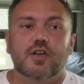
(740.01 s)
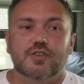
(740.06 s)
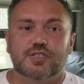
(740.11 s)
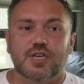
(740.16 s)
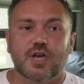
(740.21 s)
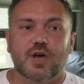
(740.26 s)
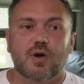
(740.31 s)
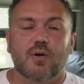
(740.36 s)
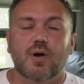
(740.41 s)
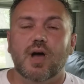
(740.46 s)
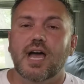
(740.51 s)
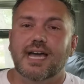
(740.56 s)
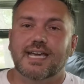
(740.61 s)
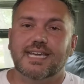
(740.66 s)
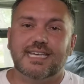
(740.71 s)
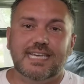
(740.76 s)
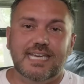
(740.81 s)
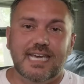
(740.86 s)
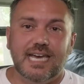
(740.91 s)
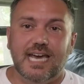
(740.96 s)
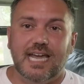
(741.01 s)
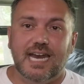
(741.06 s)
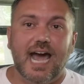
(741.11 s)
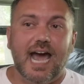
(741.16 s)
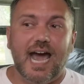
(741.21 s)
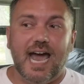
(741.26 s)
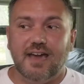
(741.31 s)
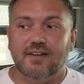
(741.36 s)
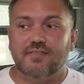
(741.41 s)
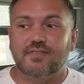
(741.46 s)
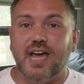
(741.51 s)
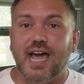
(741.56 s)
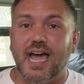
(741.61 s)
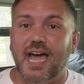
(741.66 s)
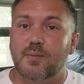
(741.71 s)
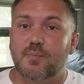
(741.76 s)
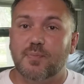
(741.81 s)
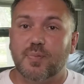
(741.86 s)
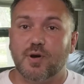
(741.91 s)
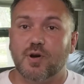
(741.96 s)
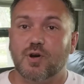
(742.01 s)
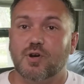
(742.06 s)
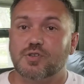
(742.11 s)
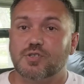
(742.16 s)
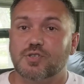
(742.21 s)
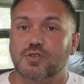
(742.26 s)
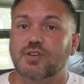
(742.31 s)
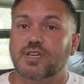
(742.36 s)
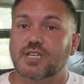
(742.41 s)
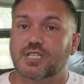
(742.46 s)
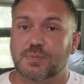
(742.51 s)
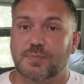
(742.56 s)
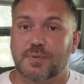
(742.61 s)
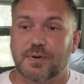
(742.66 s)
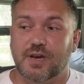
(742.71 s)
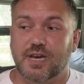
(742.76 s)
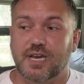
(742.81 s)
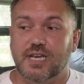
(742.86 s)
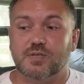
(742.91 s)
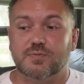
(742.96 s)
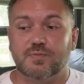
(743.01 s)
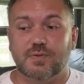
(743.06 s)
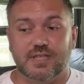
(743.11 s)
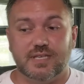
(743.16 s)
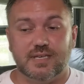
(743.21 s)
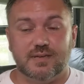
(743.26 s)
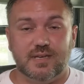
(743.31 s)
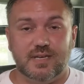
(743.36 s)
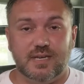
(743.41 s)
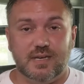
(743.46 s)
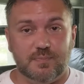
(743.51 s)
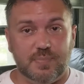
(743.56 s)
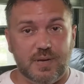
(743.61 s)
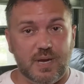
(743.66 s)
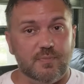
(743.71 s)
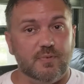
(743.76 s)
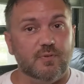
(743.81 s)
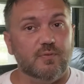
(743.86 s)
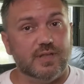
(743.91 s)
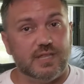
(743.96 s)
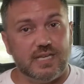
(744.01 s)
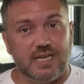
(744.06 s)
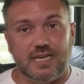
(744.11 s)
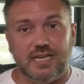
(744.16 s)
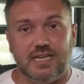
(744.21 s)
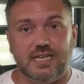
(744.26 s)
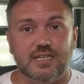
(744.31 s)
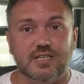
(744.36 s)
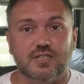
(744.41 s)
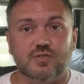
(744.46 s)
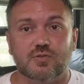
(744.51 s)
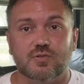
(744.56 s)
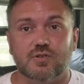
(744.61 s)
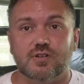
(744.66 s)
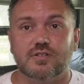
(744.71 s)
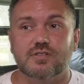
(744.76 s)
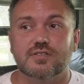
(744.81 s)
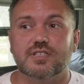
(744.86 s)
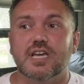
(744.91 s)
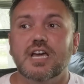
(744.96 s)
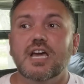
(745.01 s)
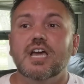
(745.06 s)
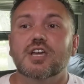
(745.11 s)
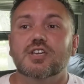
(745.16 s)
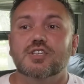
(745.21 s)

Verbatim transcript: So again, I have not had personal experience with people with eating disorders,